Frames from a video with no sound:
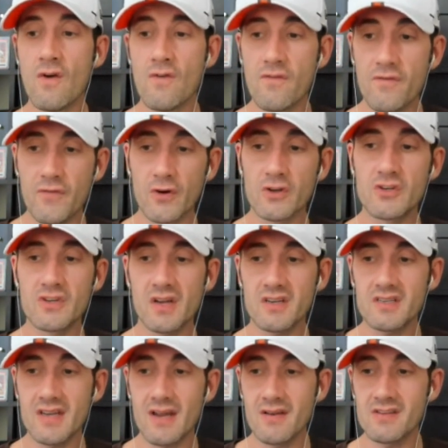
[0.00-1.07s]
First
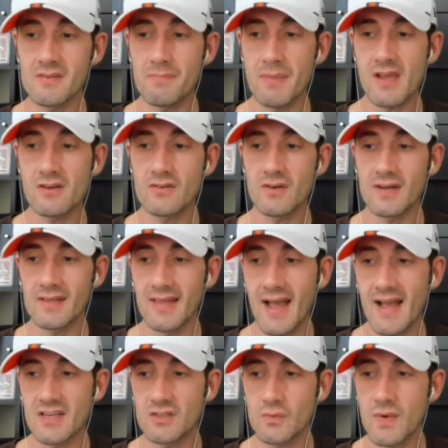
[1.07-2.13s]
touchdown as a Patriot
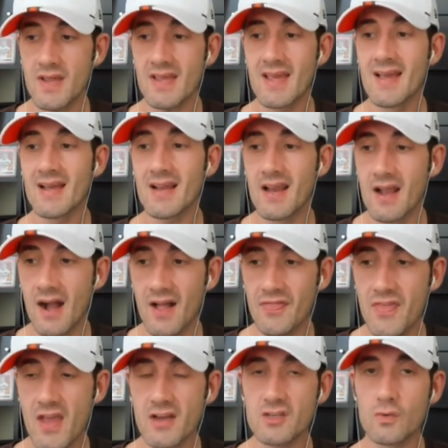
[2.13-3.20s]
last week. Got
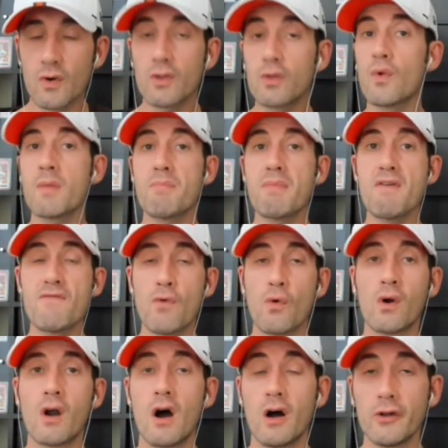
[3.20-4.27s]
the extra work the week
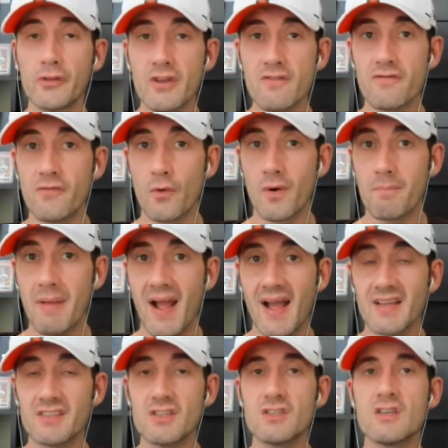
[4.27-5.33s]
before, hauled in 4
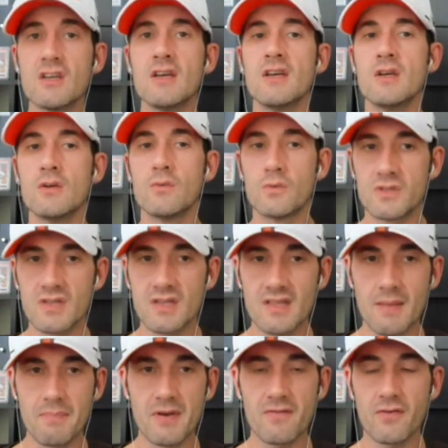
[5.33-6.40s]
passes. We're seeing
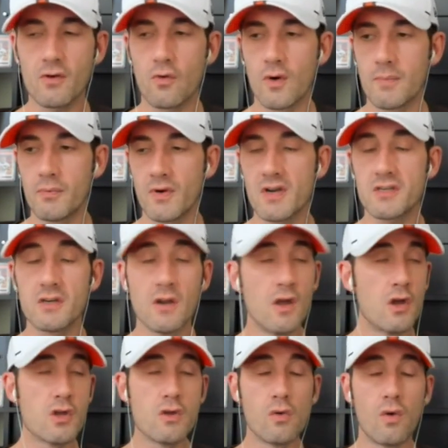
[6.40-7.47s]
that bit of a corporation.
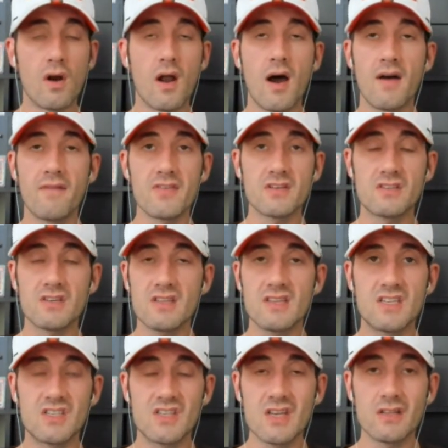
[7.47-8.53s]
You were obviously the
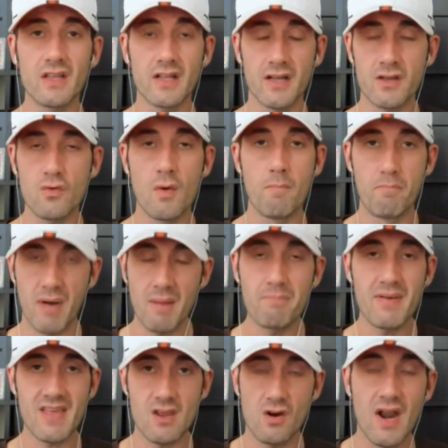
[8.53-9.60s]
ceiling, like you were
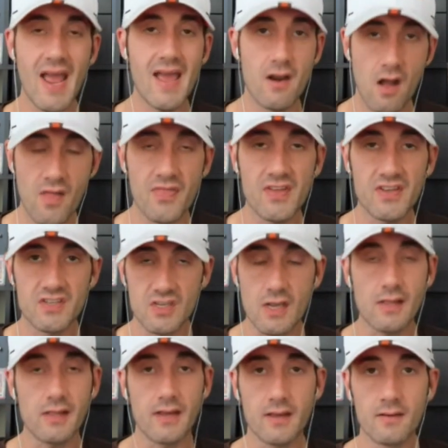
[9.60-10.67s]
bumping your head on this
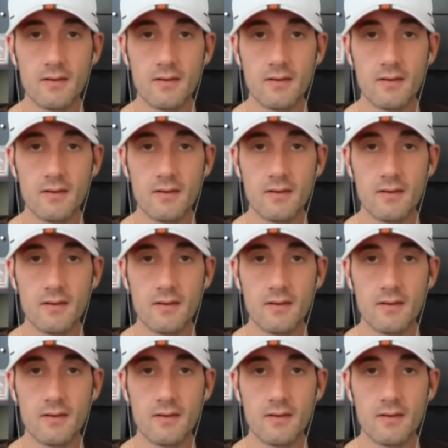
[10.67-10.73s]
ceiling